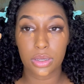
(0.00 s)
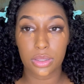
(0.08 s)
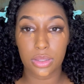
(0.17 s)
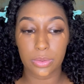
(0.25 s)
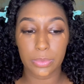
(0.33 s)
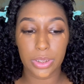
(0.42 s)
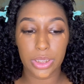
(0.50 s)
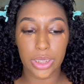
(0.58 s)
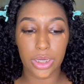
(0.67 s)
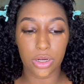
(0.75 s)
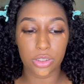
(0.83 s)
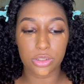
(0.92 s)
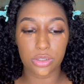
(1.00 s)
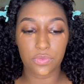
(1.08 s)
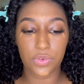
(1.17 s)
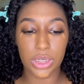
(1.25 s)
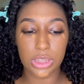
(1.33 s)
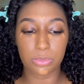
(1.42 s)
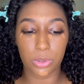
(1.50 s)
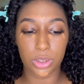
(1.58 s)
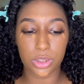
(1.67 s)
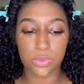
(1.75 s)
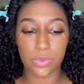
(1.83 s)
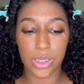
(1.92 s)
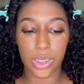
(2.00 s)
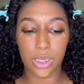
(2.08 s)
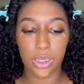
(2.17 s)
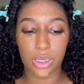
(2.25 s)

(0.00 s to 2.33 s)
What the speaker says: Then we're gonna get our Too Faced Born This Way